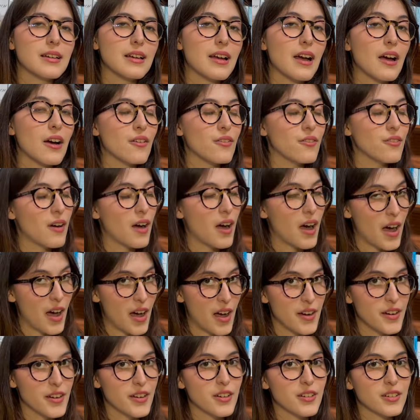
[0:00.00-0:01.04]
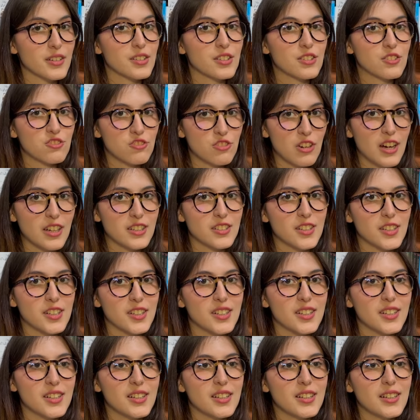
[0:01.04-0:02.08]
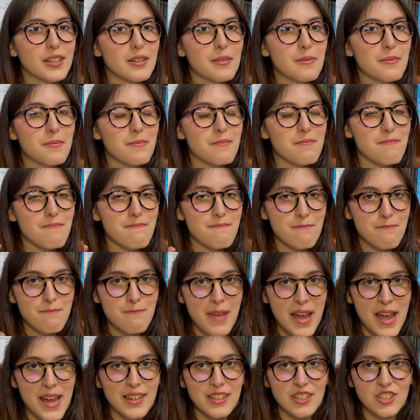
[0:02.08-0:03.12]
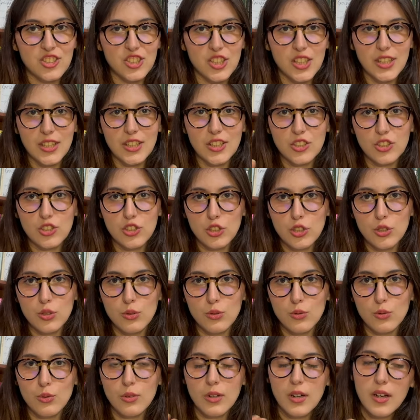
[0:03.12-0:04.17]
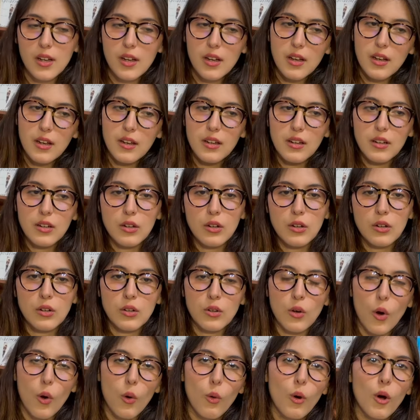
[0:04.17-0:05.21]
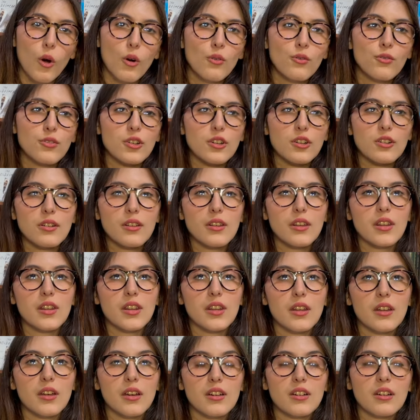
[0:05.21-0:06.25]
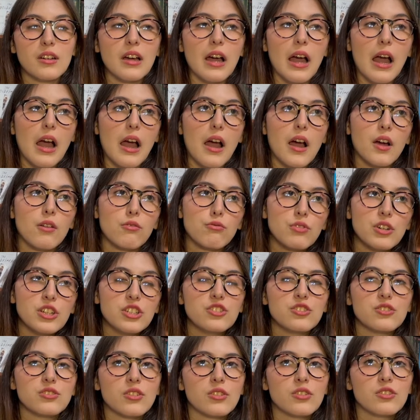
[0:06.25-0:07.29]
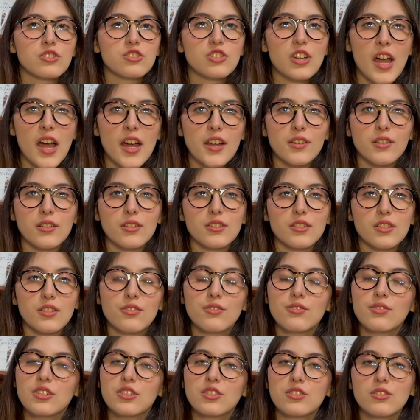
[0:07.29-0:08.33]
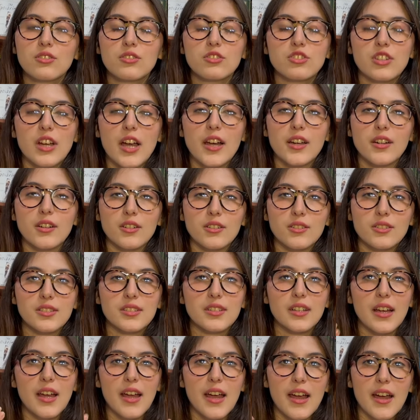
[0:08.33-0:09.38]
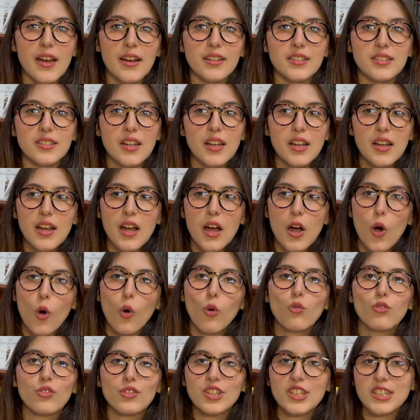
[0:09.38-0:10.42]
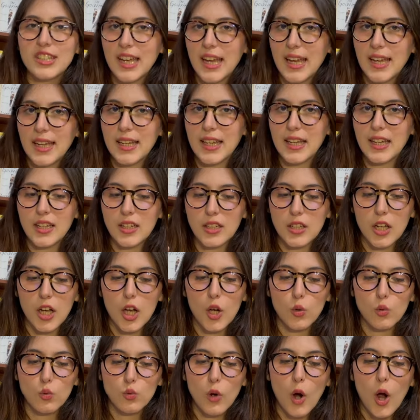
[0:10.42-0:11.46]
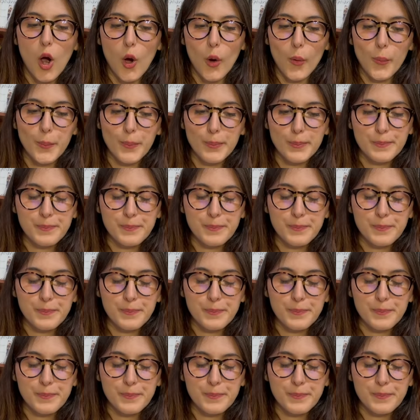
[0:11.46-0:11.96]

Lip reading: of higher strata managing to go over the original channels, official channels, and overtaking Rome,